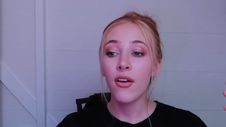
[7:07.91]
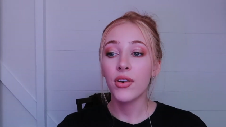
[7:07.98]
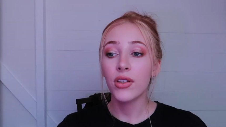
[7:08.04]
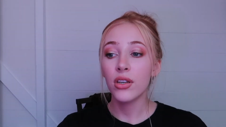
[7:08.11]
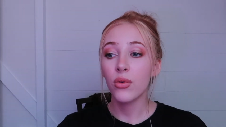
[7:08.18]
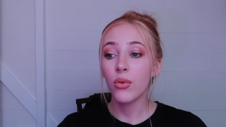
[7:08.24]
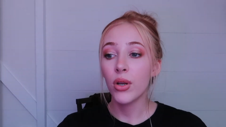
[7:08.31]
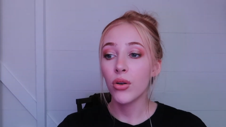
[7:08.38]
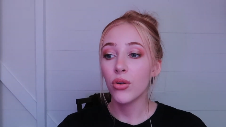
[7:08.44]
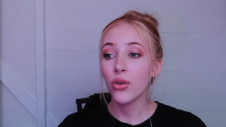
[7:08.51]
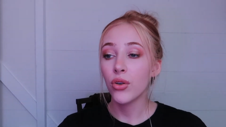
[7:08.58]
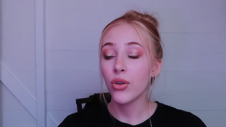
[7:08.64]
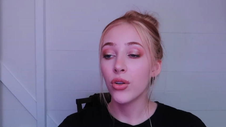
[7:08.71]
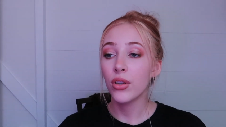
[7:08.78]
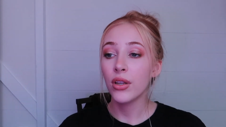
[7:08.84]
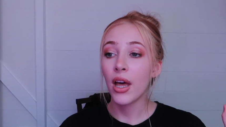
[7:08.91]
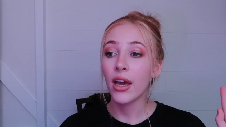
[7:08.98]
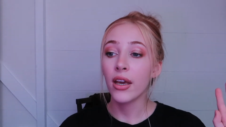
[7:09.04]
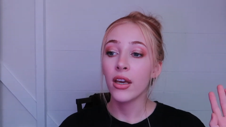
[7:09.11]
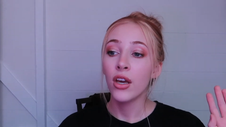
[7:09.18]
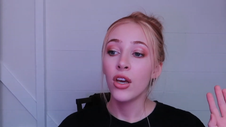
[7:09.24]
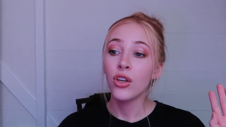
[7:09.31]
everything went all good,
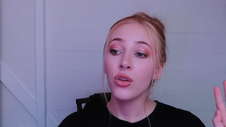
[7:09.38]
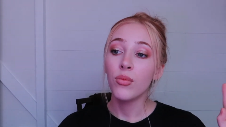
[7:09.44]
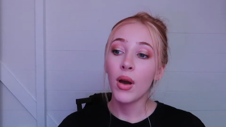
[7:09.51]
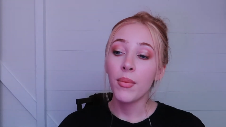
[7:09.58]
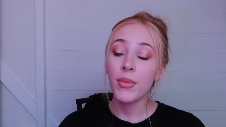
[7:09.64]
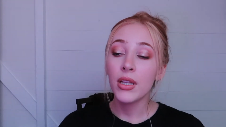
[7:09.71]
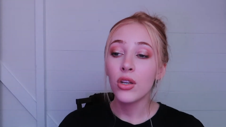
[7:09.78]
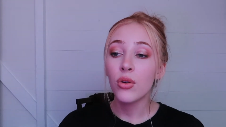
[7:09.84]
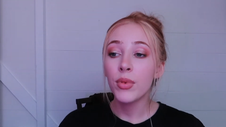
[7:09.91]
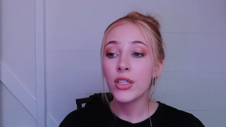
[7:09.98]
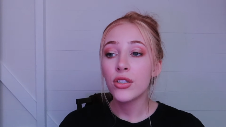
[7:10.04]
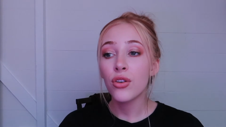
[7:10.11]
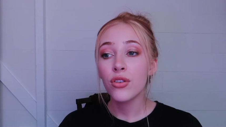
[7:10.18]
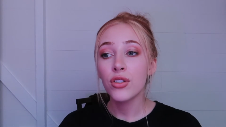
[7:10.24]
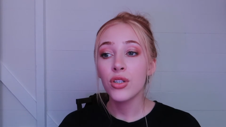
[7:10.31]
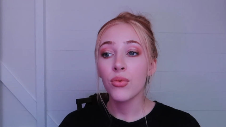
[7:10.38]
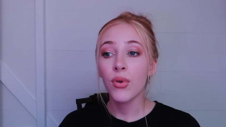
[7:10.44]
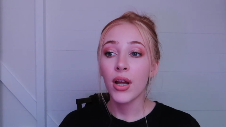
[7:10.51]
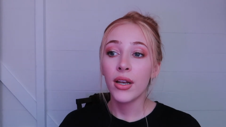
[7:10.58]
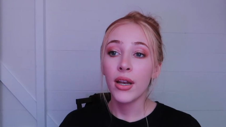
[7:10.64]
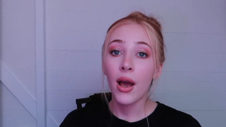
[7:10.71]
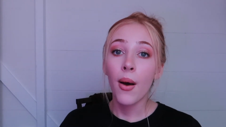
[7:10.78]
like you might be a little bit dozy
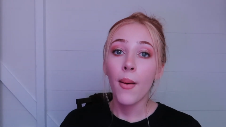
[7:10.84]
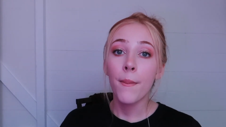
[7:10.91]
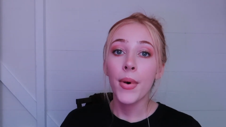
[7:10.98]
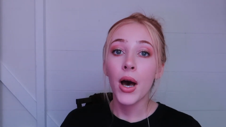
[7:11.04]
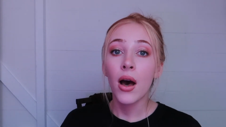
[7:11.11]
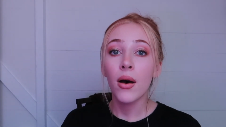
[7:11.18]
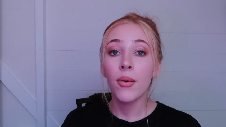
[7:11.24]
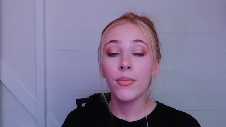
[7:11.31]
right now, but,